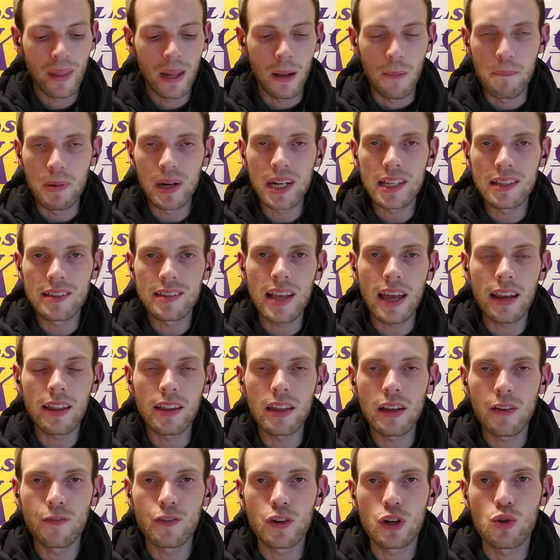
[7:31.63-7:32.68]
But he's
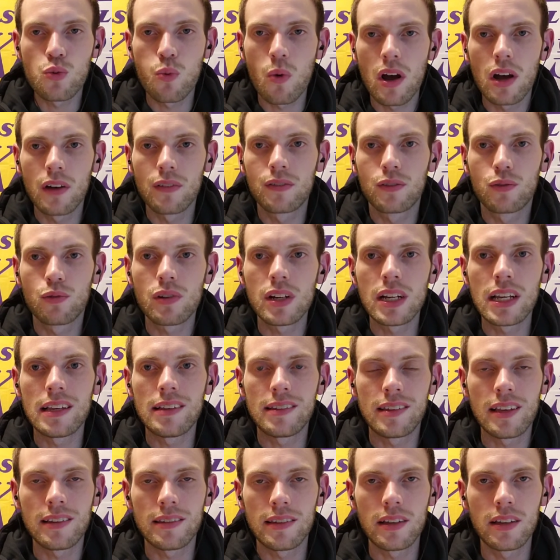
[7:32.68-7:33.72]
settling for 12
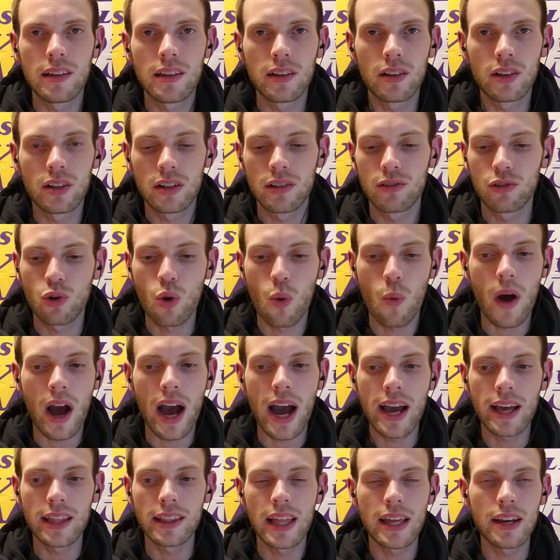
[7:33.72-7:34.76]
threes. Is it because
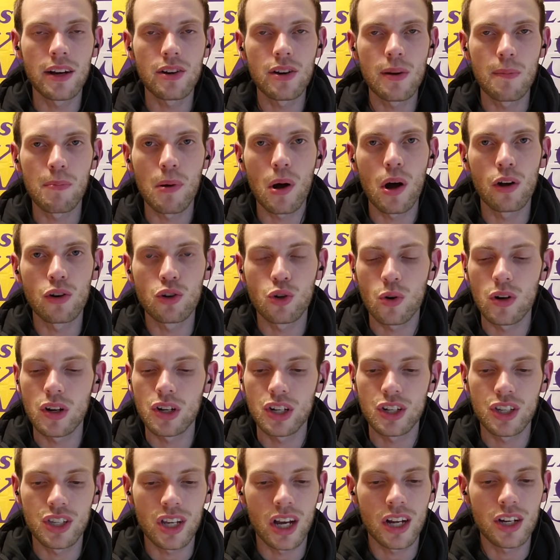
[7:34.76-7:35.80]
Kawhi, Leonard, and Paul
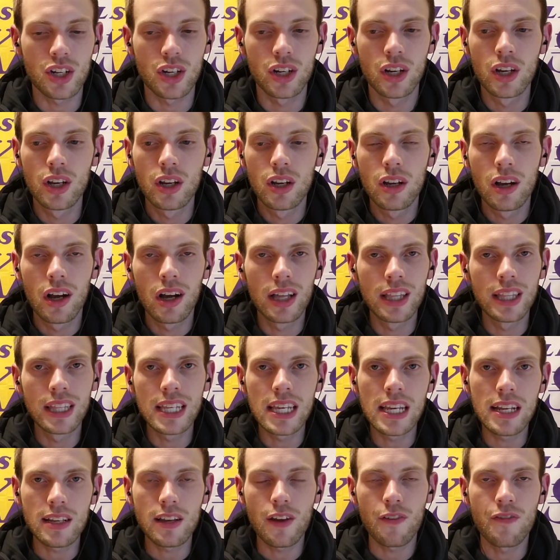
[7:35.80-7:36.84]
George are such
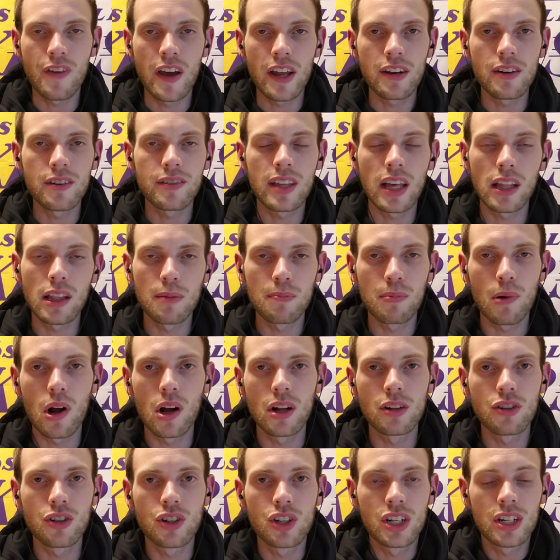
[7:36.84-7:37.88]
elite defenders that
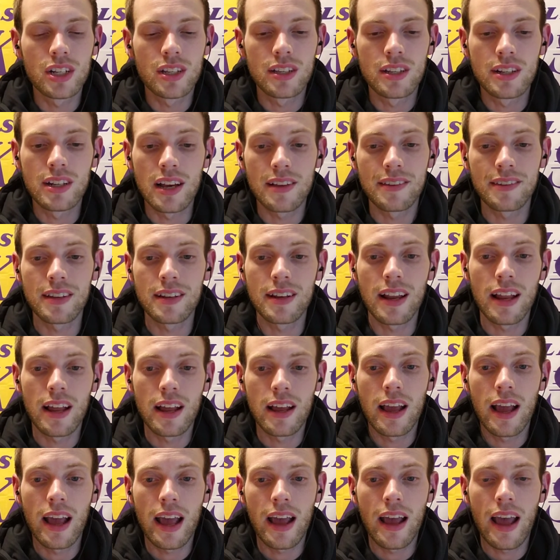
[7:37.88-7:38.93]
LeBron just doesn't
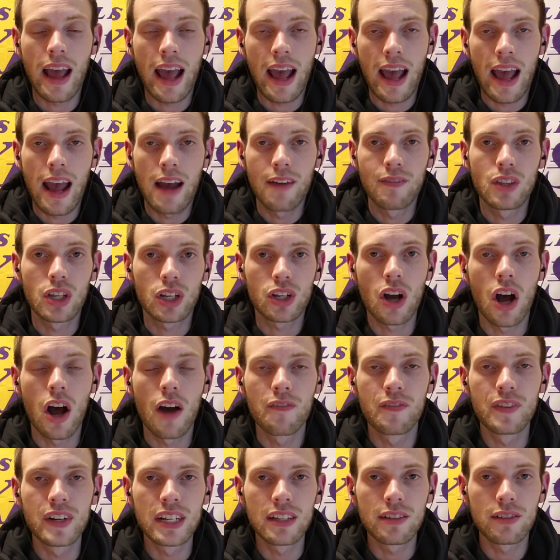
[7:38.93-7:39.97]
have the
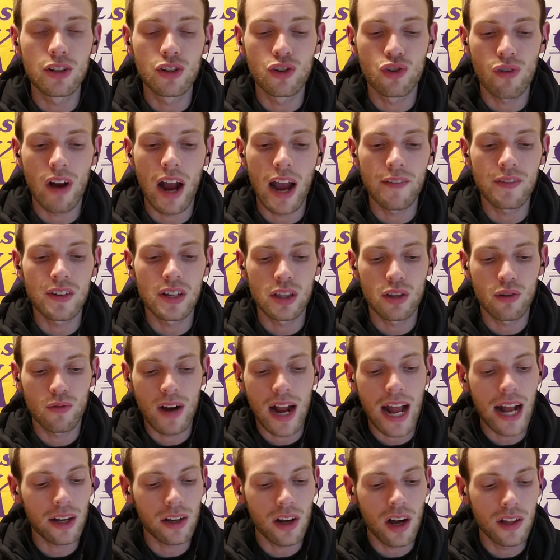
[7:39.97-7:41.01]
confidence to drive to the
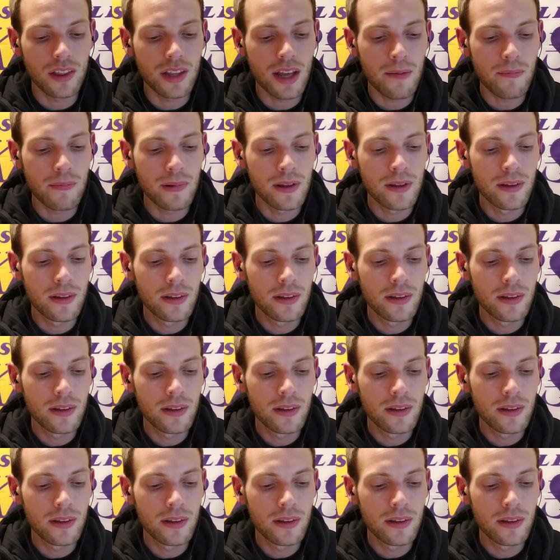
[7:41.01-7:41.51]
rack on them?